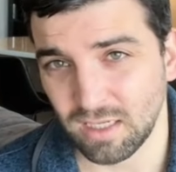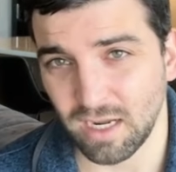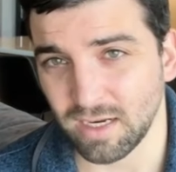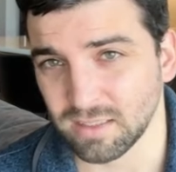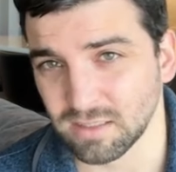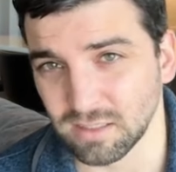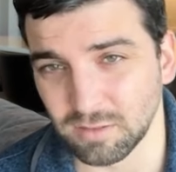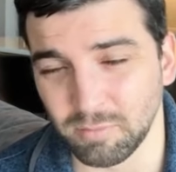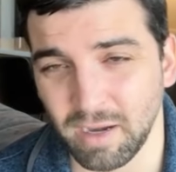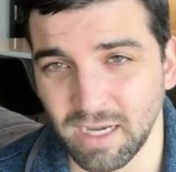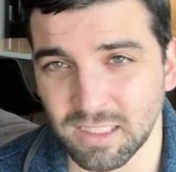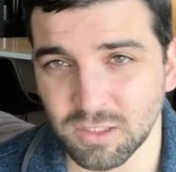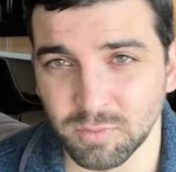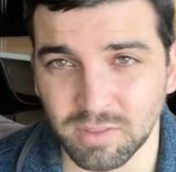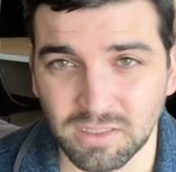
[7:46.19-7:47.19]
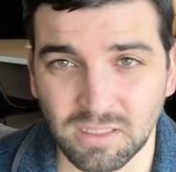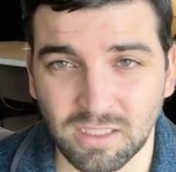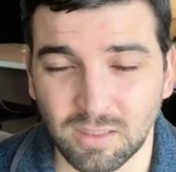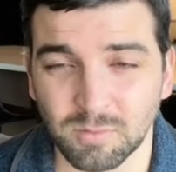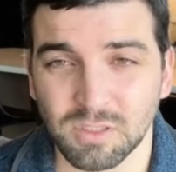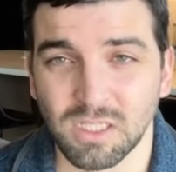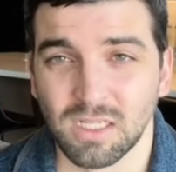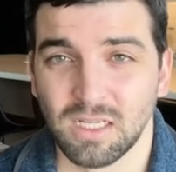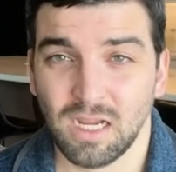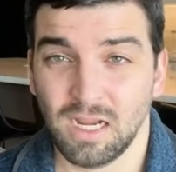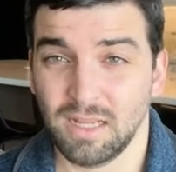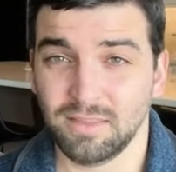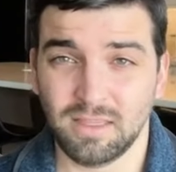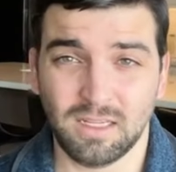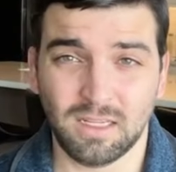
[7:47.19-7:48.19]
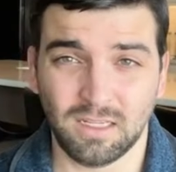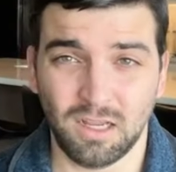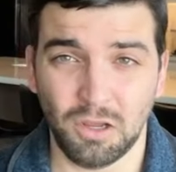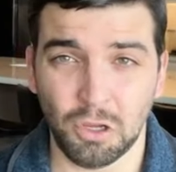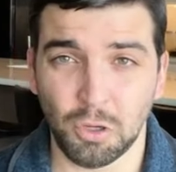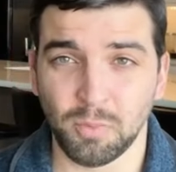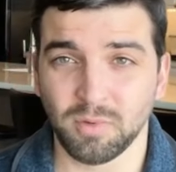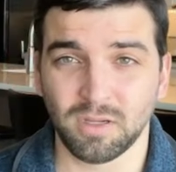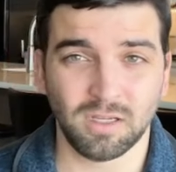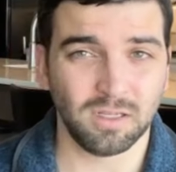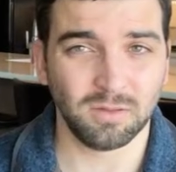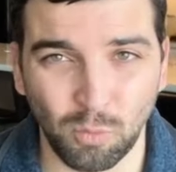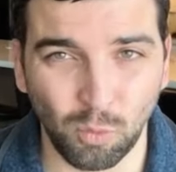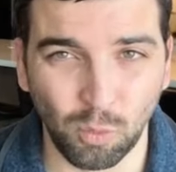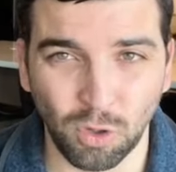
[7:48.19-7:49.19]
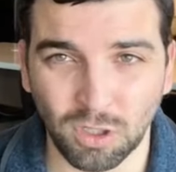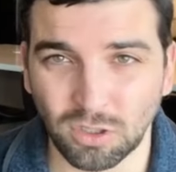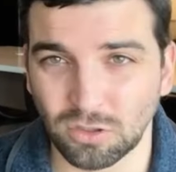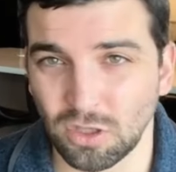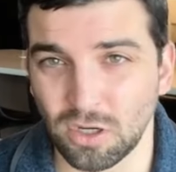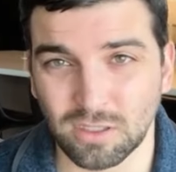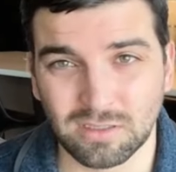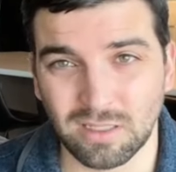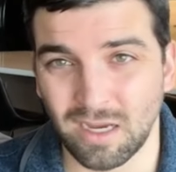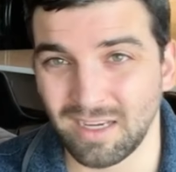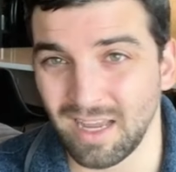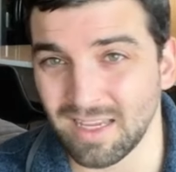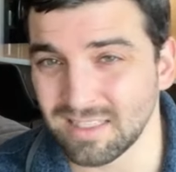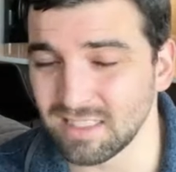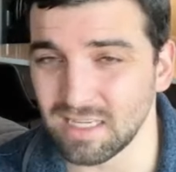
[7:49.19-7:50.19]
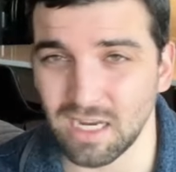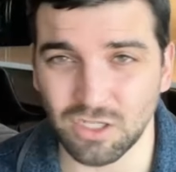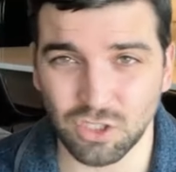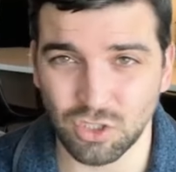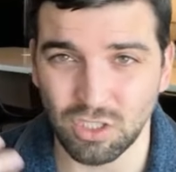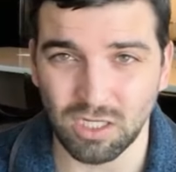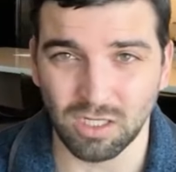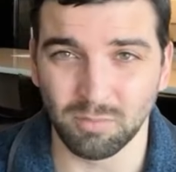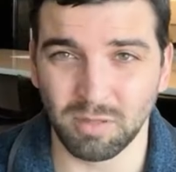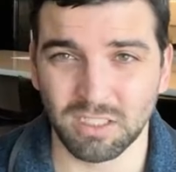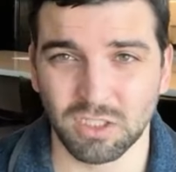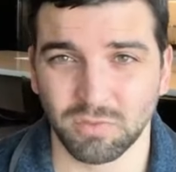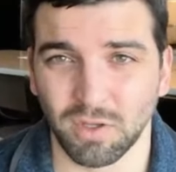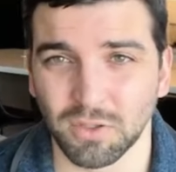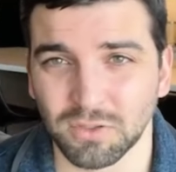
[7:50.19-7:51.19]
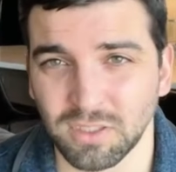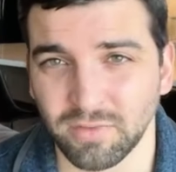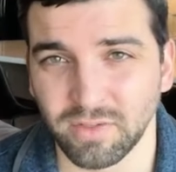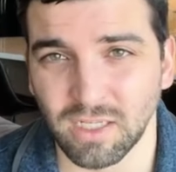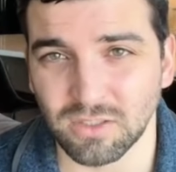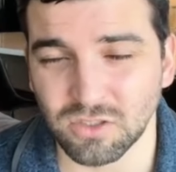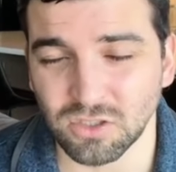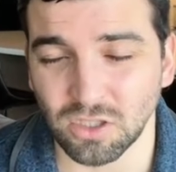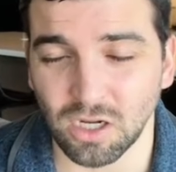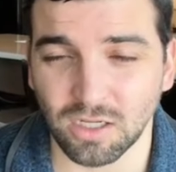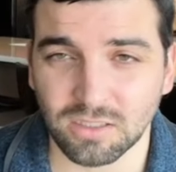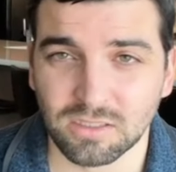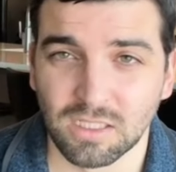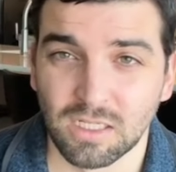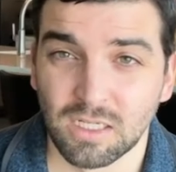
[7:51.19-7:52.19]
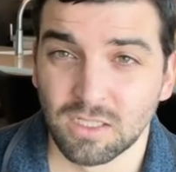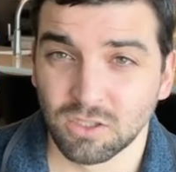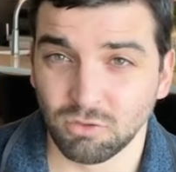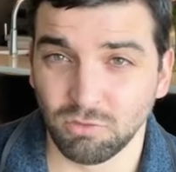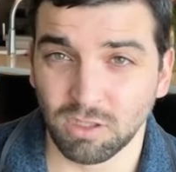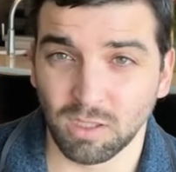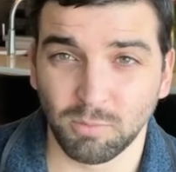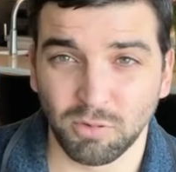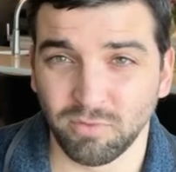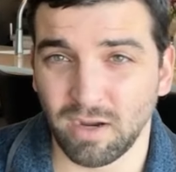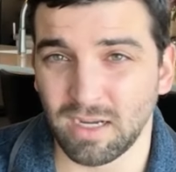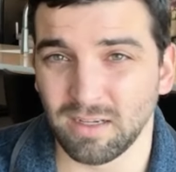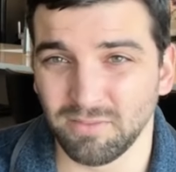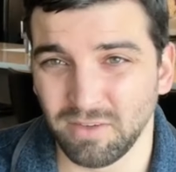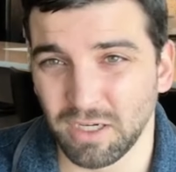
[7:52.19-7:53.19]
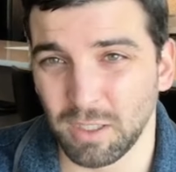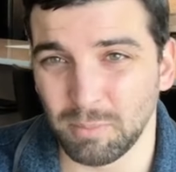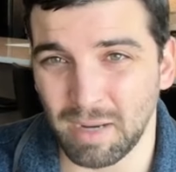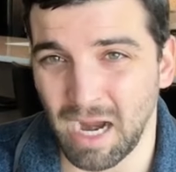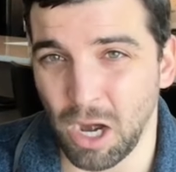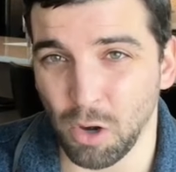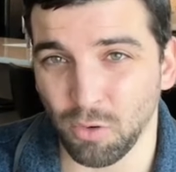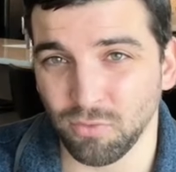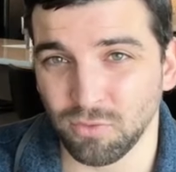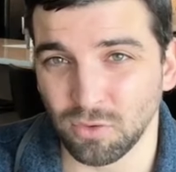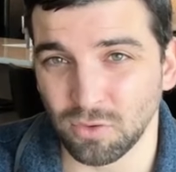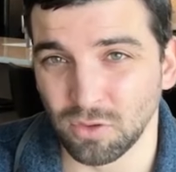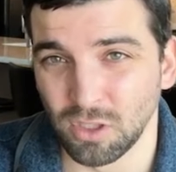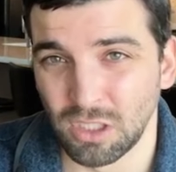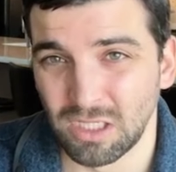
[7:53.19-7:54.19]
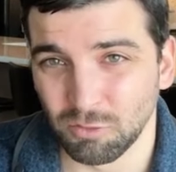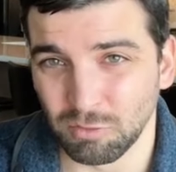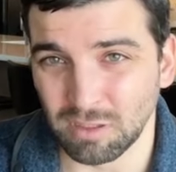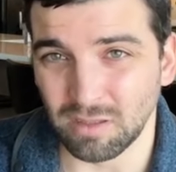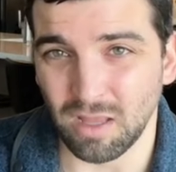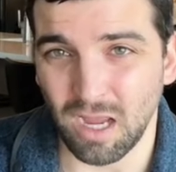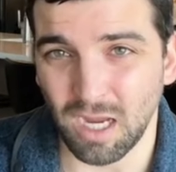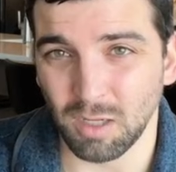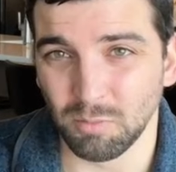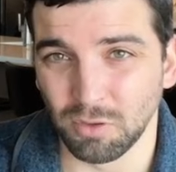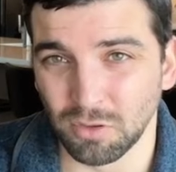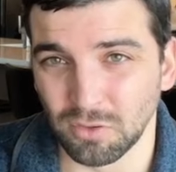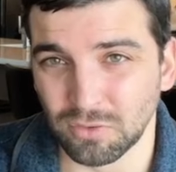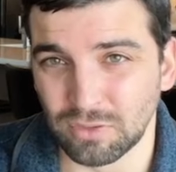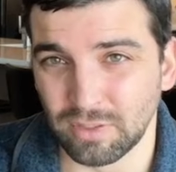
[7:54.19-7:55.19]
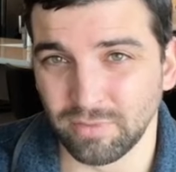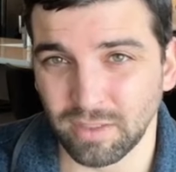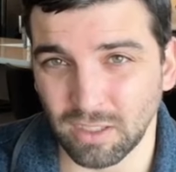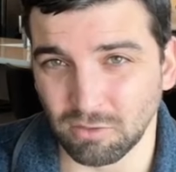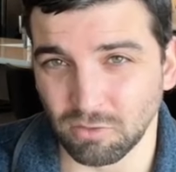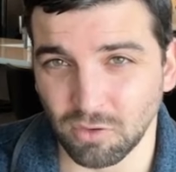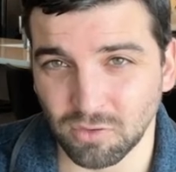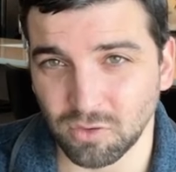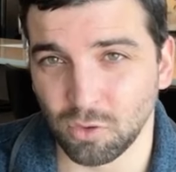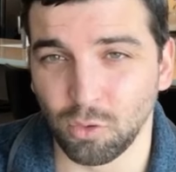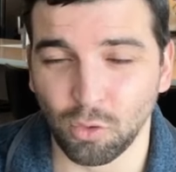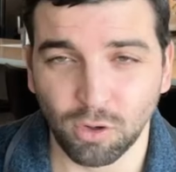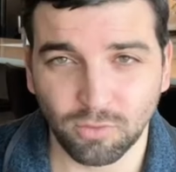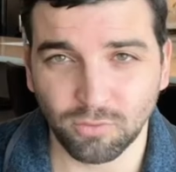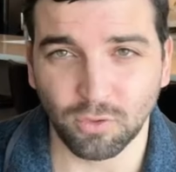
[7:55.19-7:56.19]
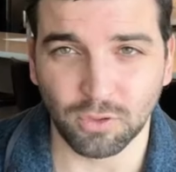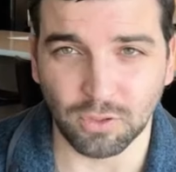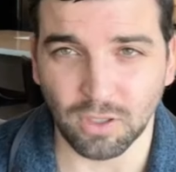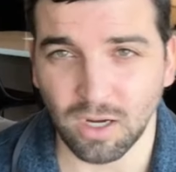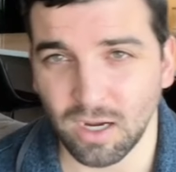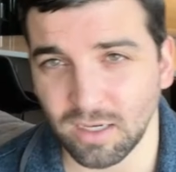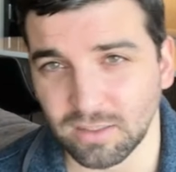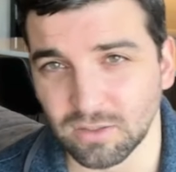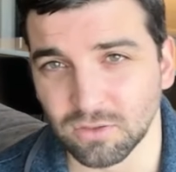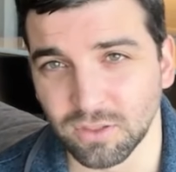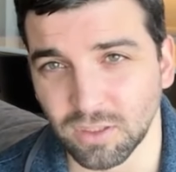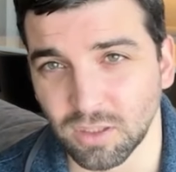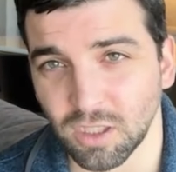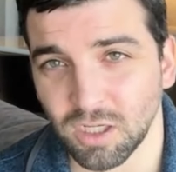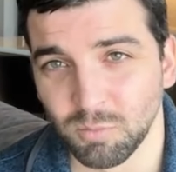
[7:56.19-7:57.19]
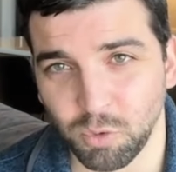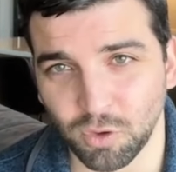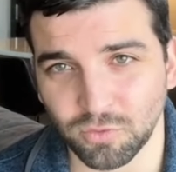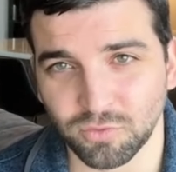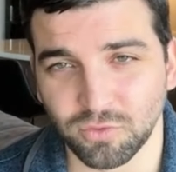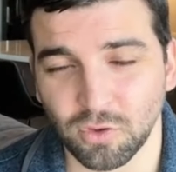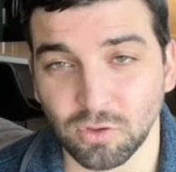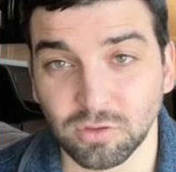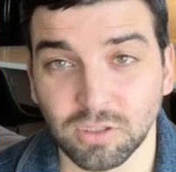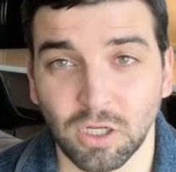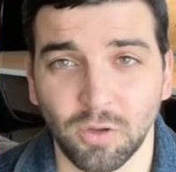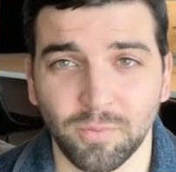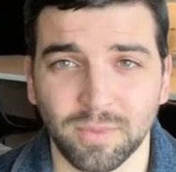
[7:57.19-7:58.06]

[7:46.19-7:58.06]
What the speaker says: excellent management teams, and I think can help work alongside SCHD and a bunch of other dividend stocks to really provide a very powerful, reliable dividend growth core for your high-yielding portfolio.